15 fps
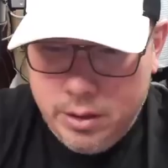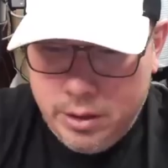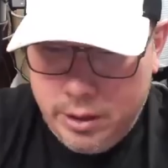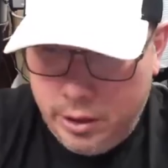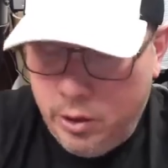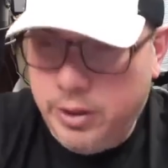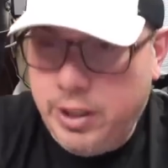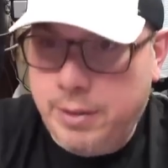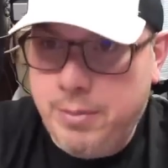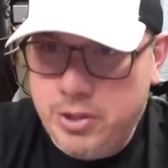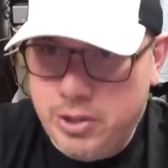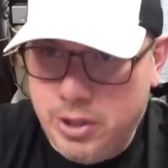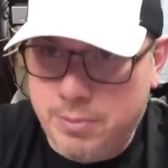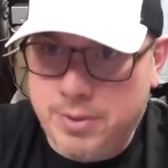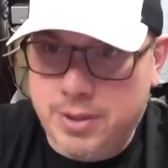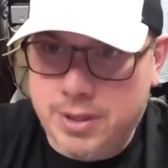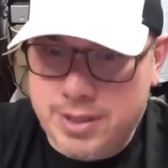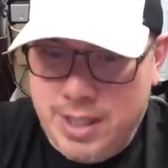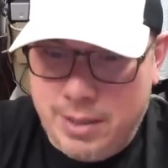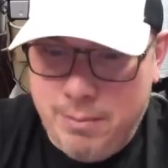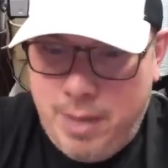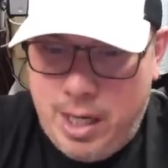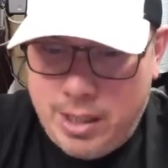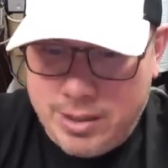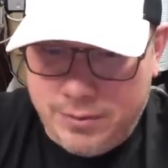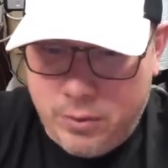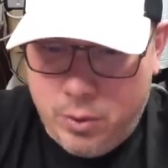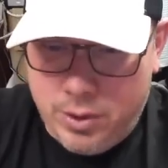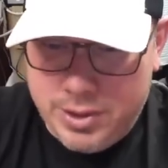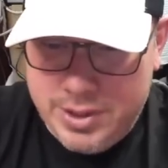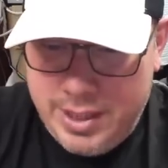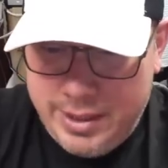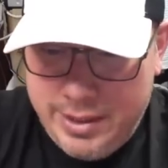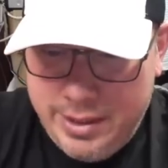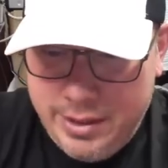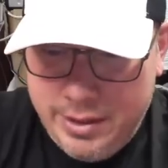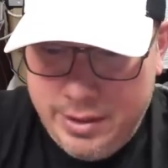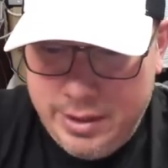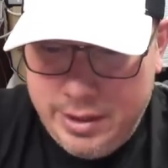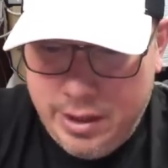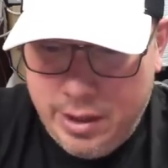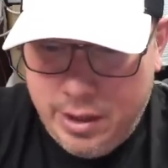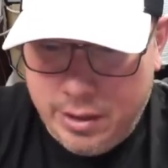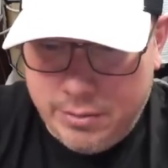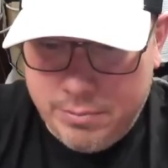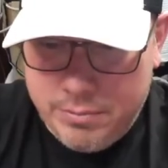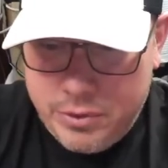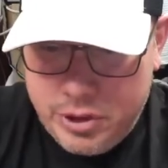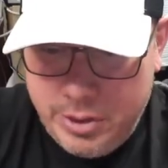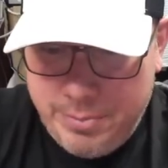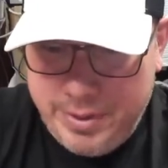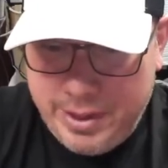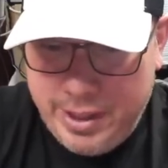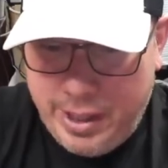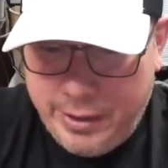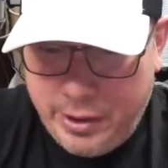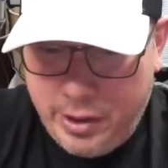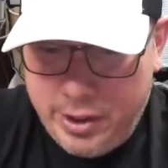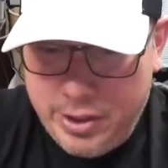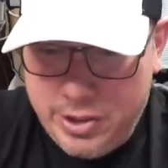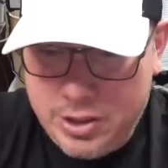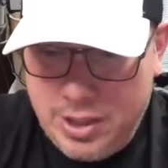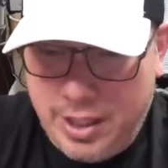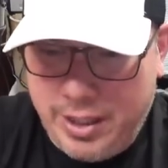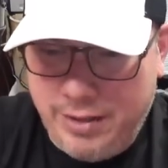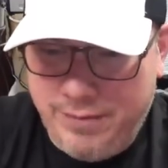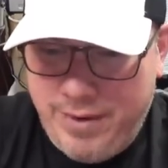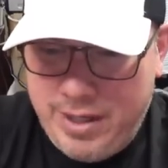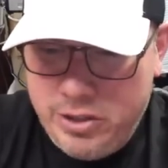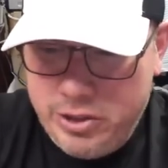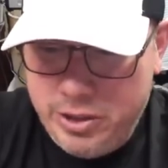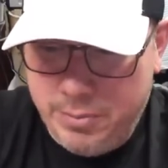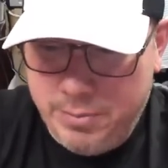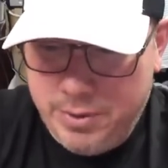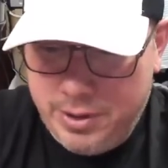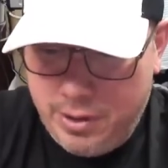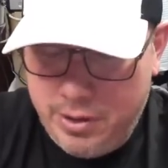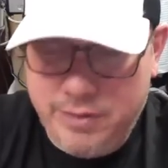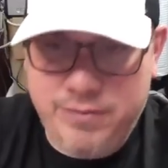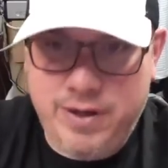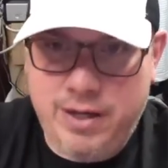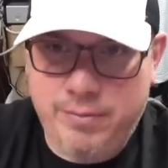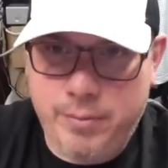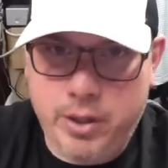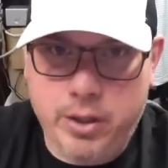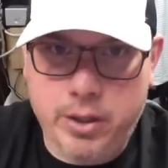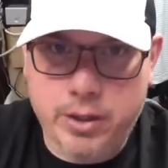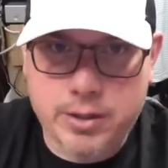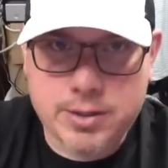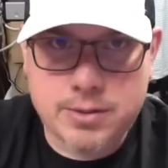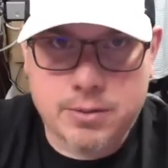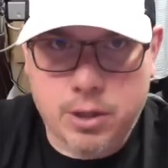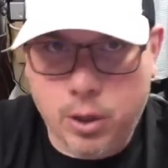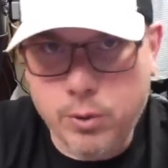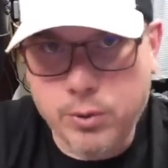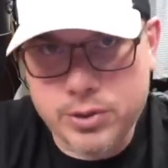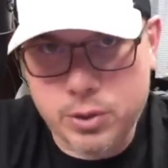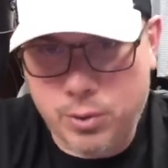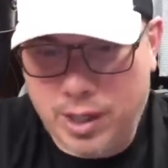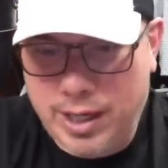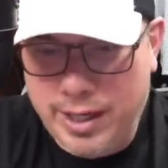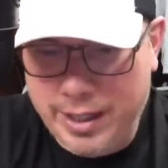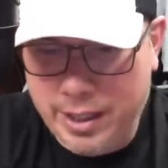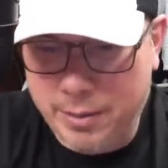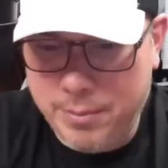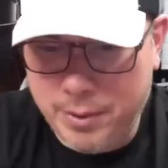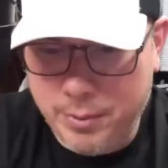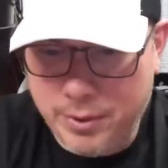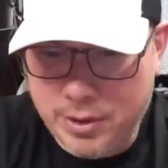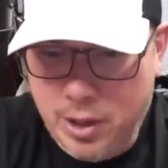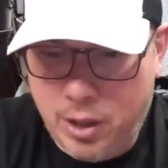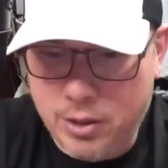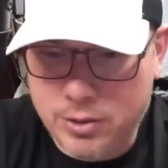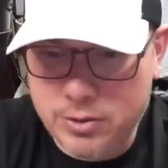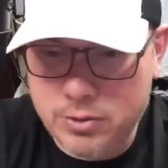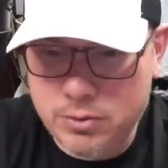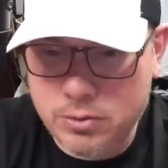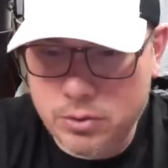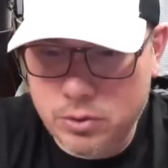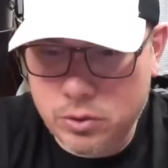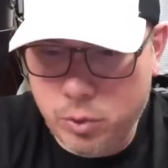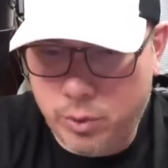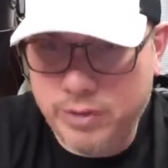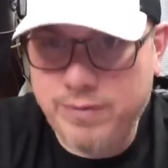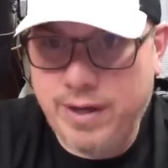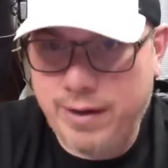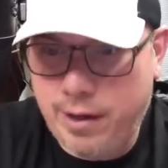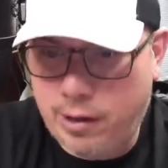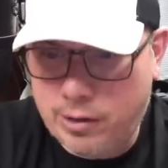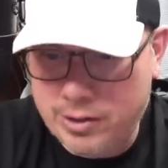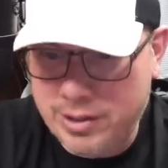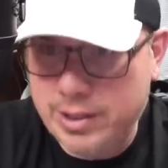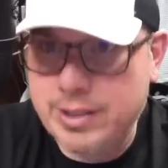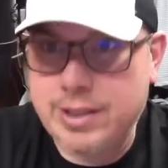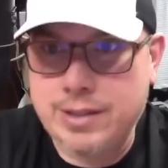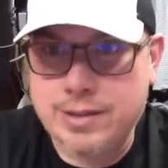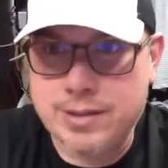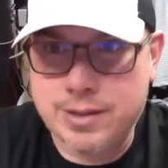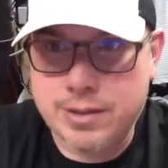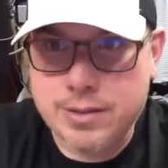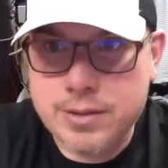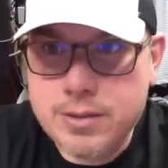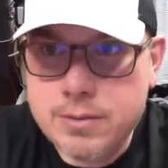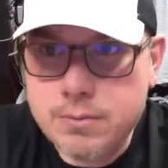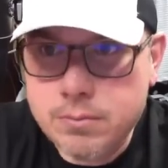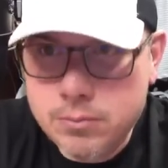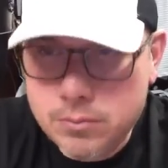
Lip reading: you know, and they'd be shipped in the same box, of course. And I did the shipping calculations. Like if I shipped 35 mugs close to where I am, it would cost $25.18